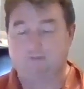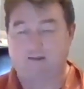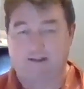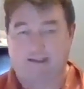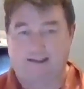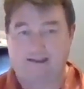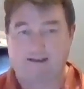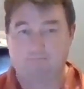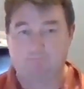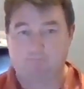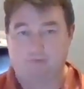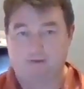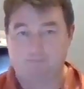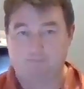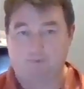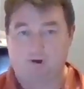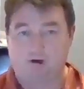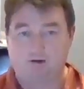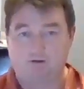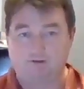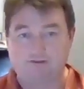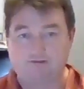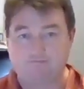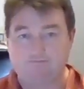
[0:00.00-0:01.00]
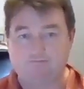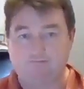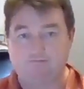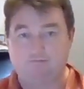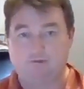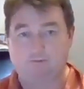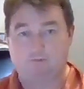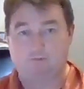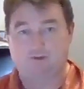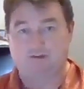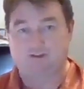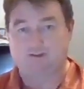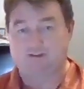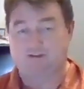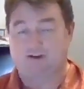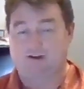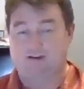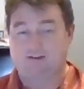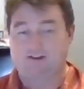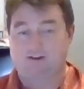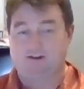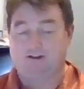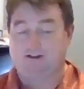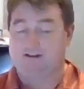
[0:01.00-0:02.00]
lamb meatballs with the
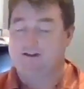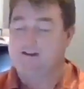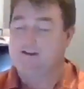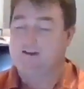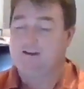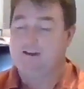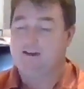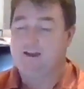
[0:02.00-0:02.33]
sauce on.